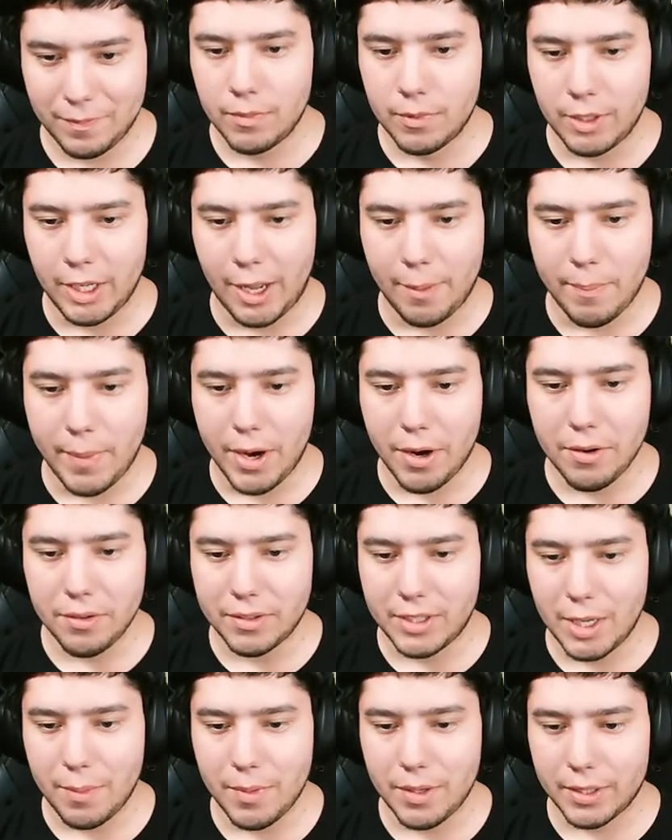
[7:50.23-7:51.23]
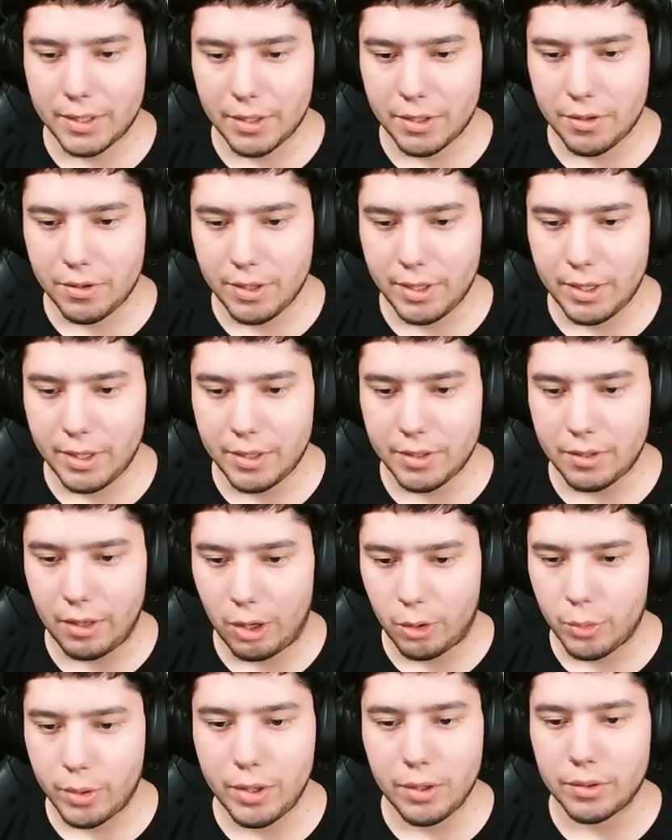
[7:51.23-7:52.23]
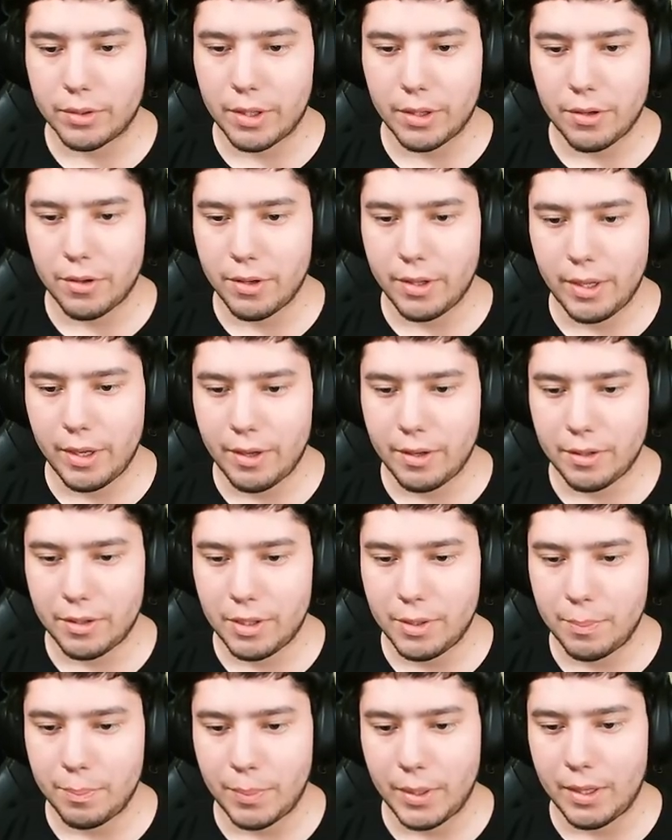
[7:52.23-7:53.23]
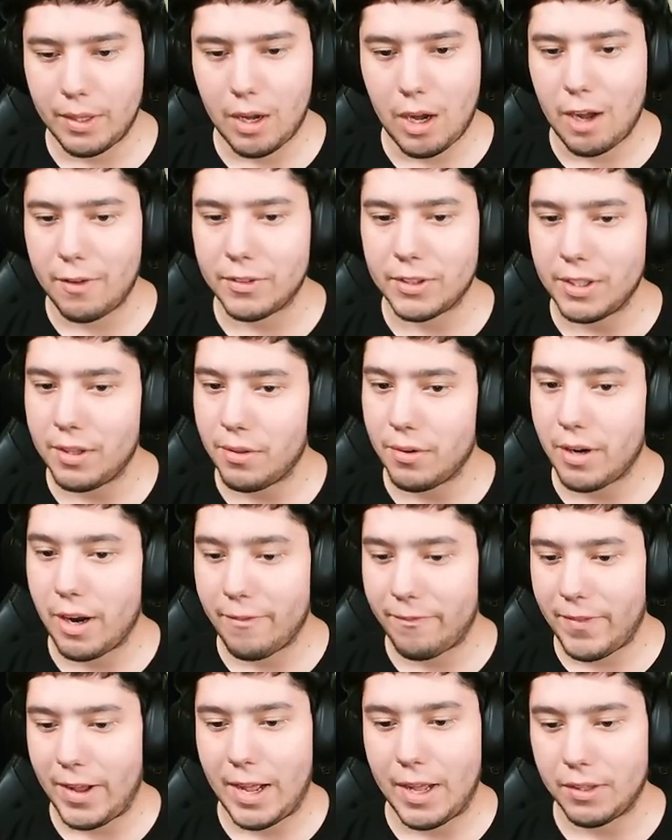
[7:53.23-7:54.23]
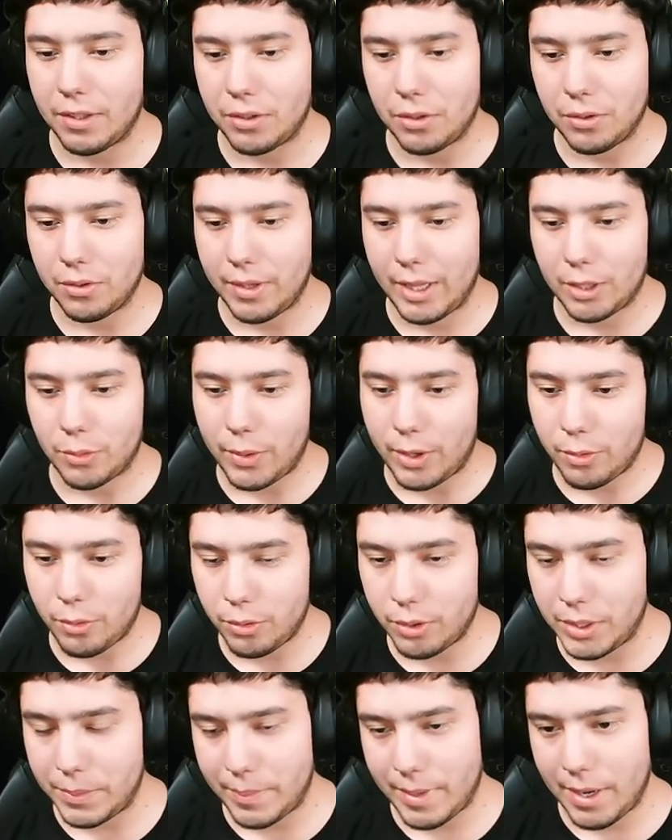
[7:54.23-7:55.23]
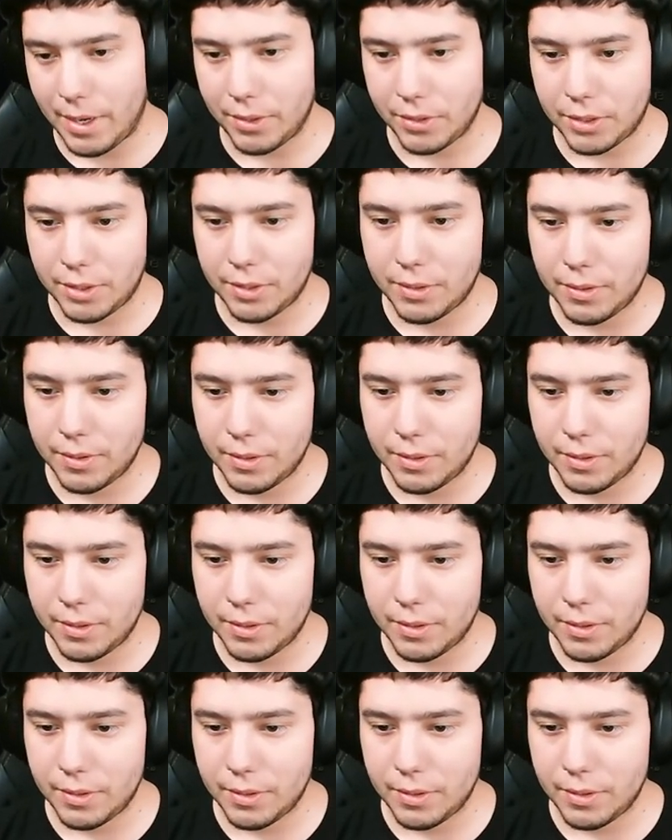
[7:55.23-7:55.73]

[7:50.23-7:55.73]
So yeah, Mare's Demon can early hunt, Onryo's can early hunt, but obviously they're not fast, so that's why I wrote them out.